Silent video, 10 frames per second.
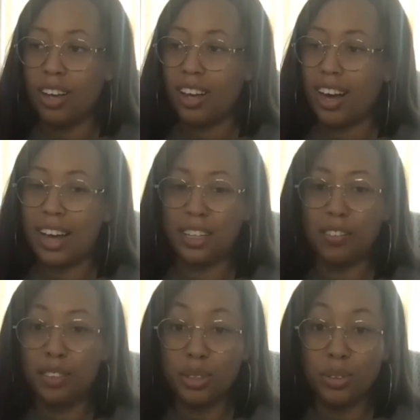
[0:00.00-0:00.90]
I
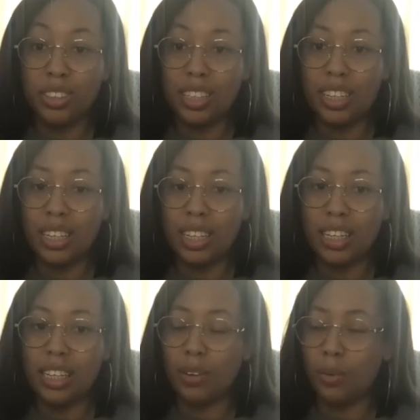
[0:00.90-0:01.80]
Love
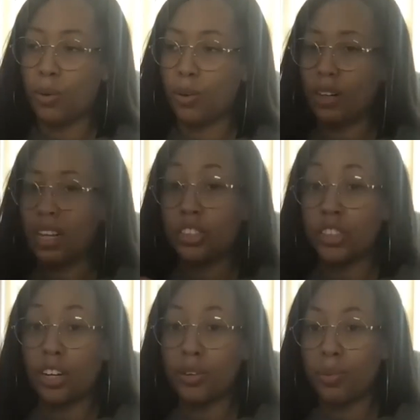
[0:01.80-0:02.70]
Lucy, or a lot of
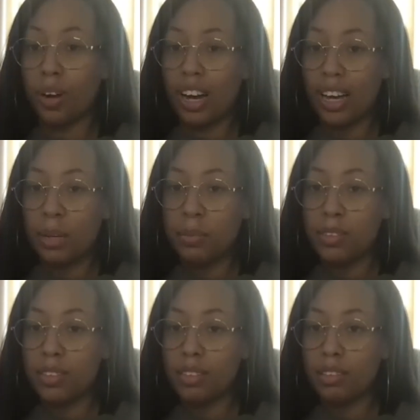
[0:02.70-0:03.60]
Shonda
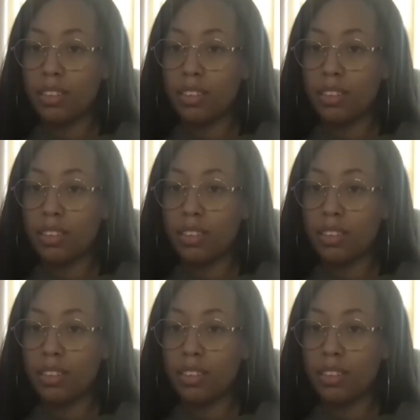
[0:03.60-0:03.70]
Rhimes